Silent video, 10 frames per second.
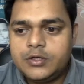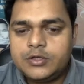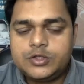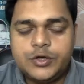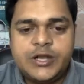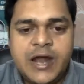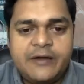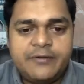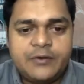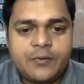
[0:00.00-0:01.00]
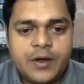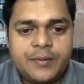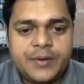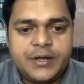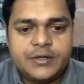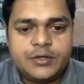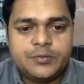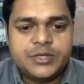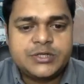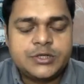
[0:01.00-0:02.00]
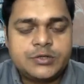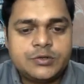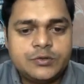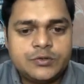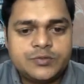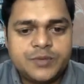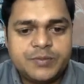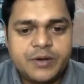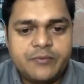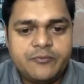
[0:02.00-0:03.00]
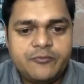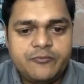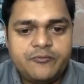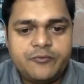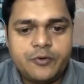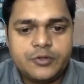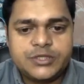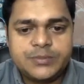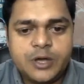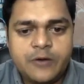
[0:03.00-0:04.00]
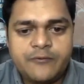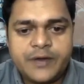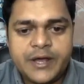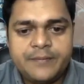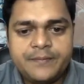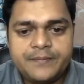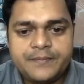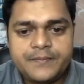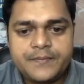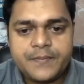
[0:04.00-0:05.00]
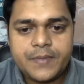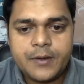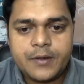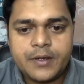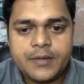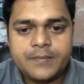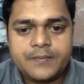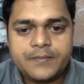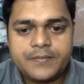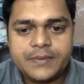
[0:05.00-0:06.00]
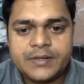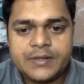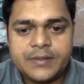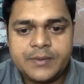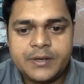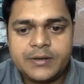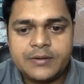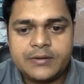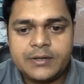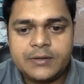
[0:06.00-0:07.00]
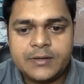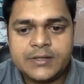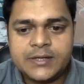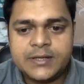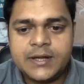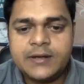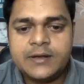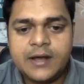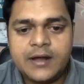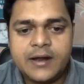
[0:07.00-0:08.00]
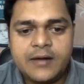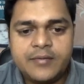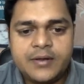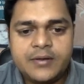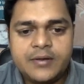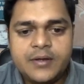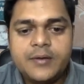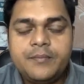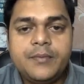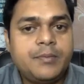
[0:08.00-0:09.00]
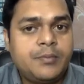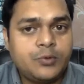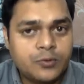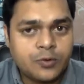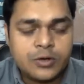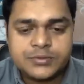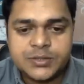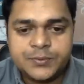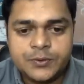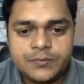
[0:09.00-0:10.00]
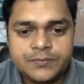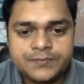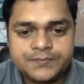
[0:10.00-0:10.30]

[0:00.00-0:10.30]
So in hardware requirement, you must need to use minimum 4 GB of RAM. Okay, this is the prerequisite, you can say that, our hardware. Minimum 2 core of CPU.